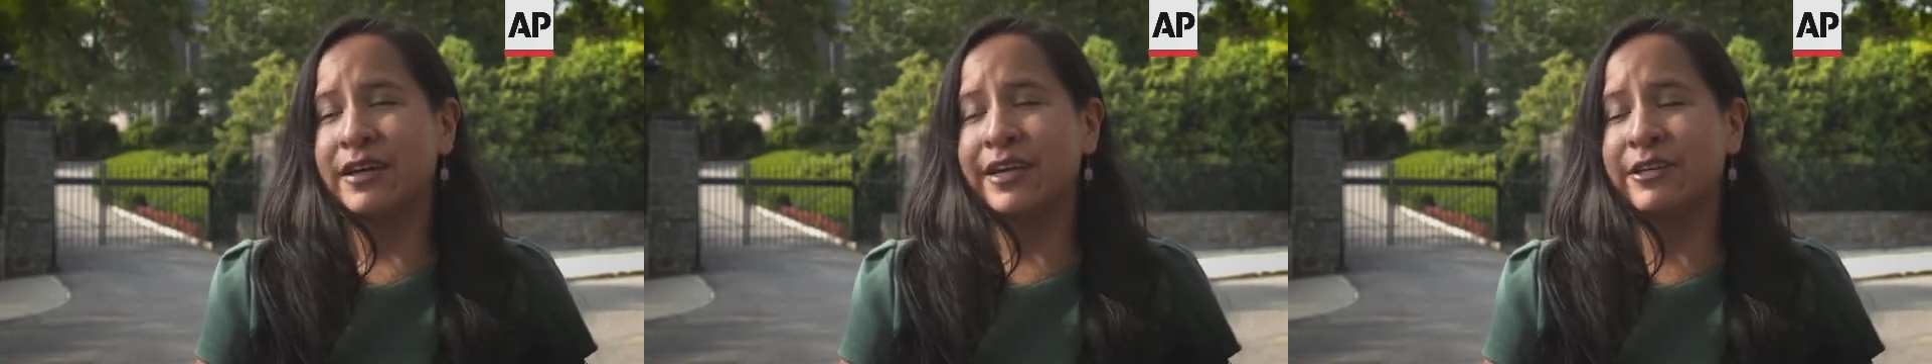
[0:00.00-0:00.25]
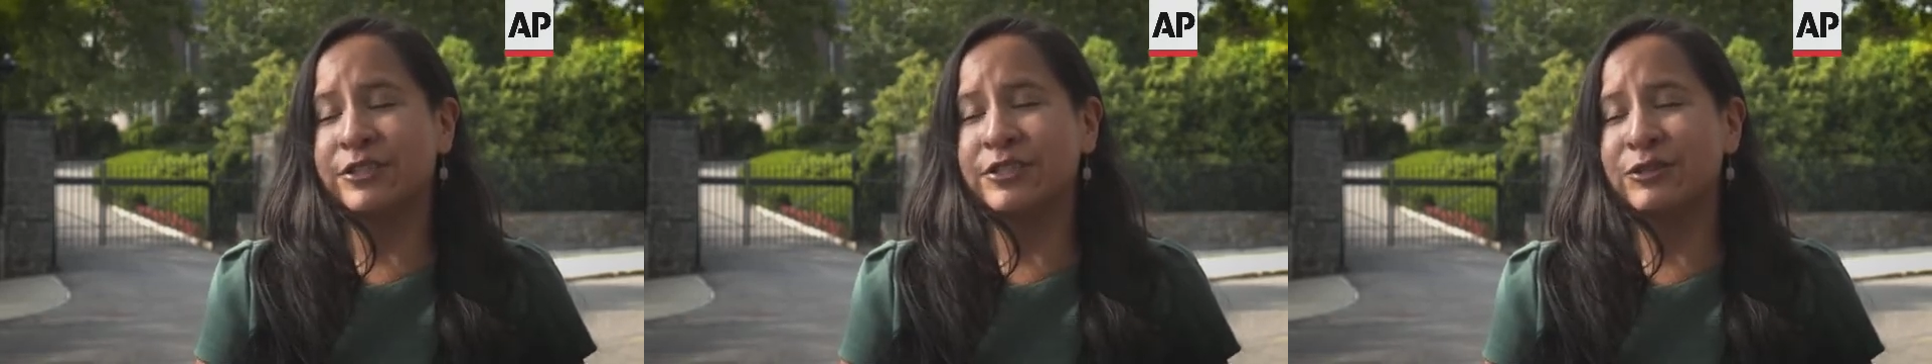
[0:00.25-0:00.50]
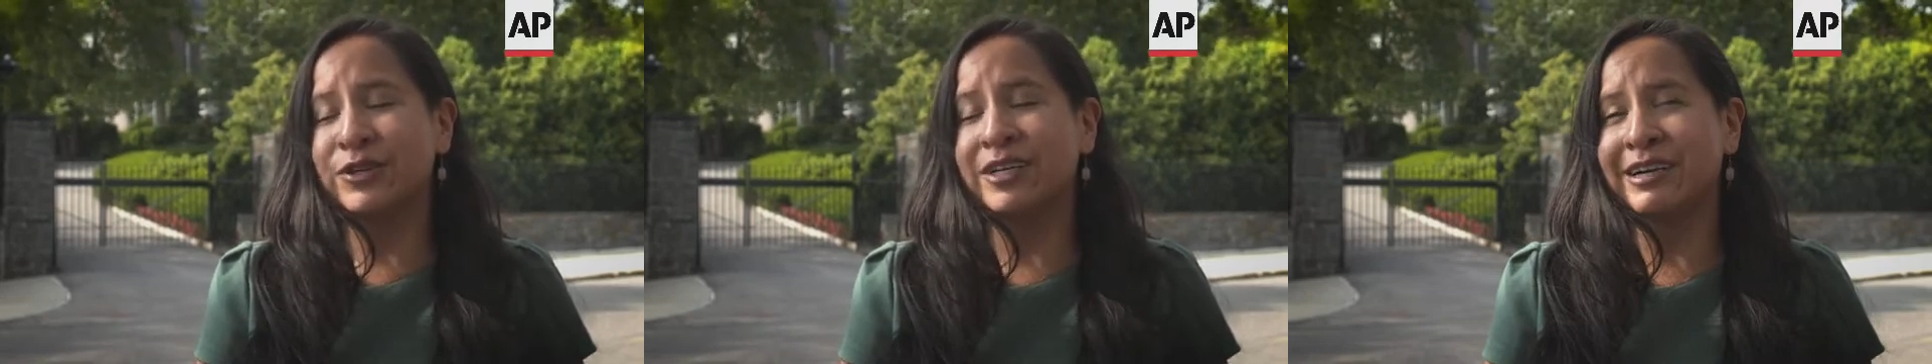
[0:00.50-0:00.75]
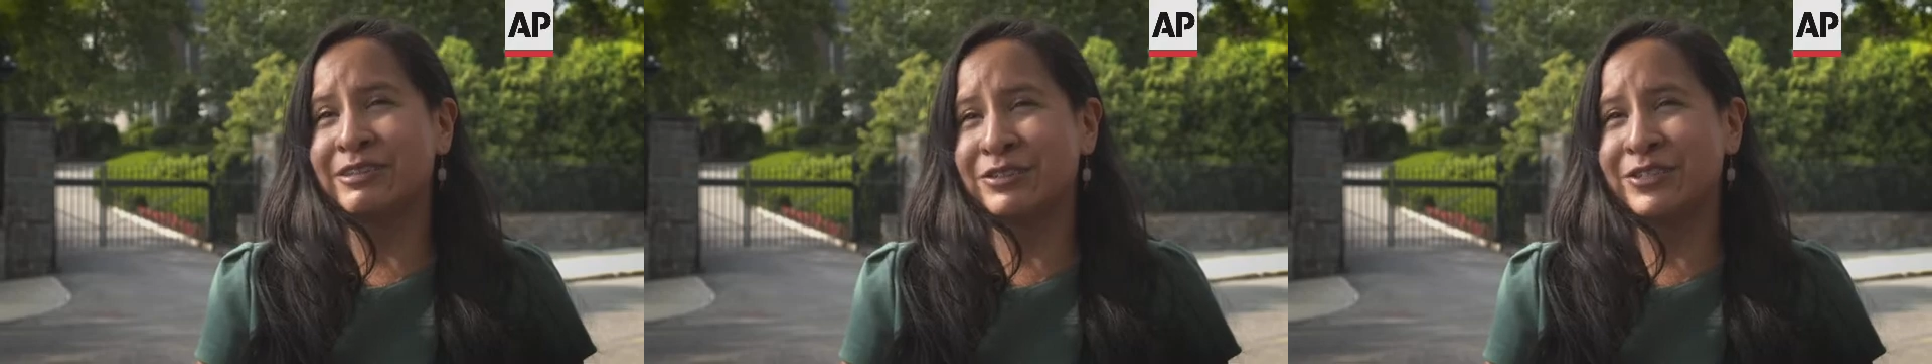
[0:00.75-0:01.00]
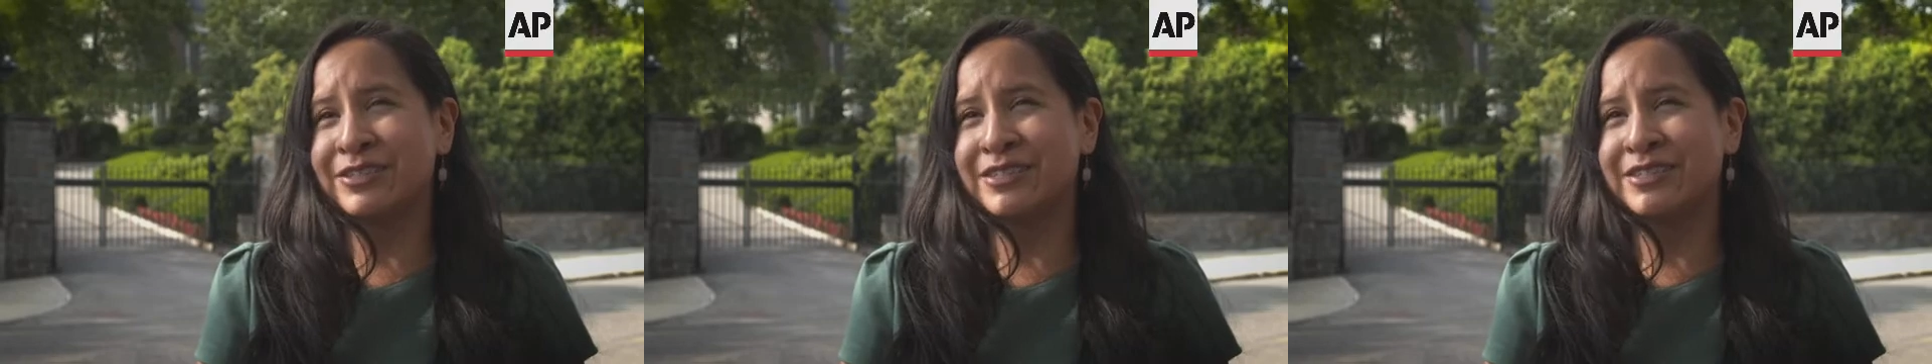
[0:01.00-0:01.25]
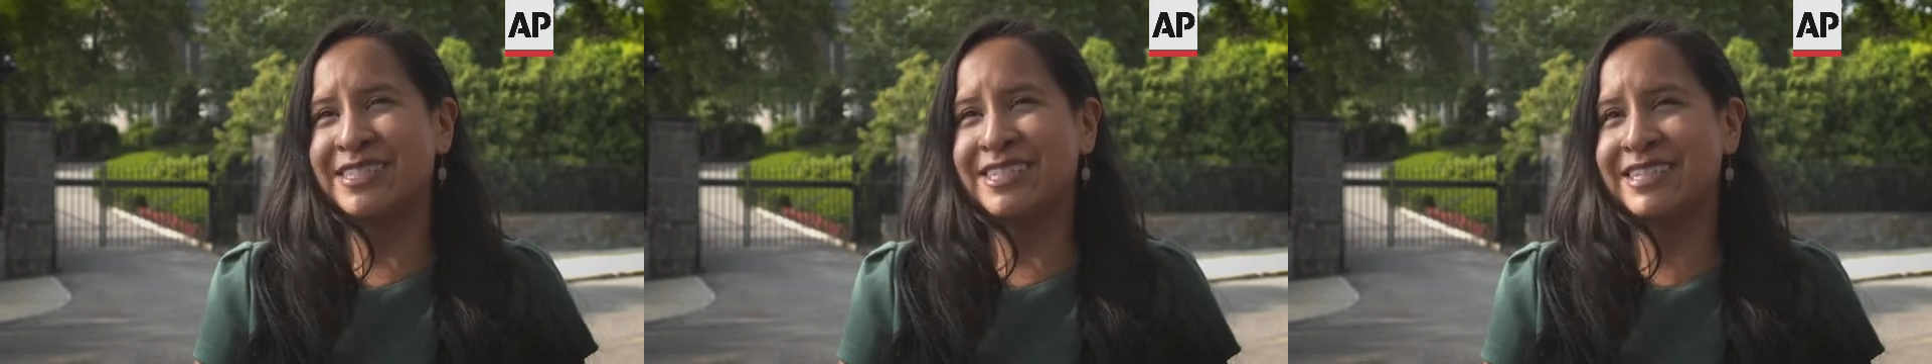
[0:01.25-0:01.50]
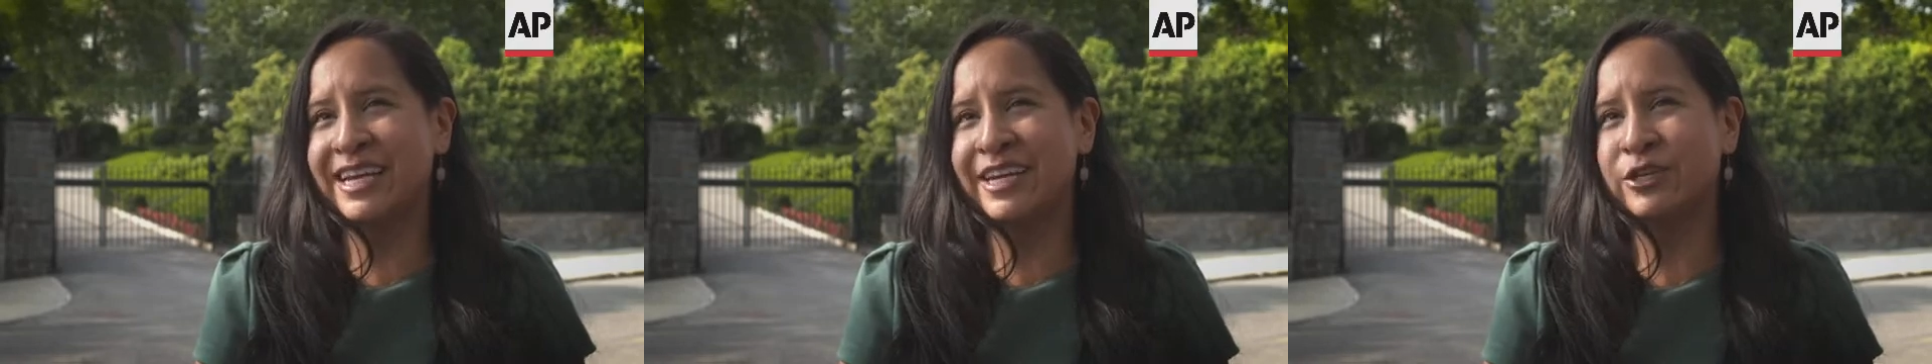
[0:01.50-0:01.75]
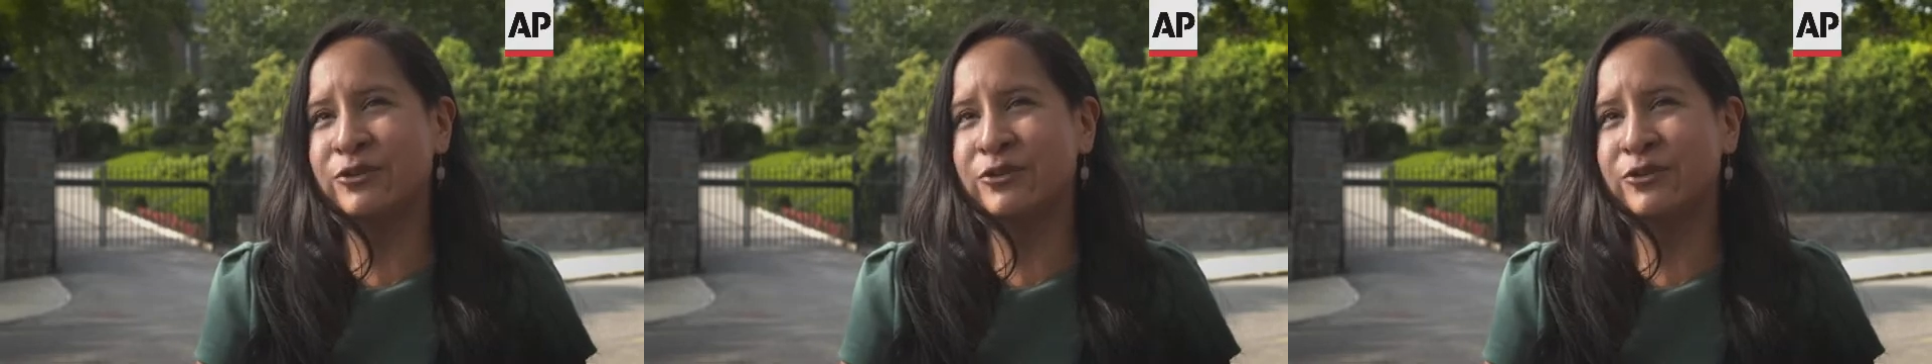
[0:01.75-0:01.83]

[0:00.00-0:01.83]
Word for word: Andrea Stewart-Cousins, today,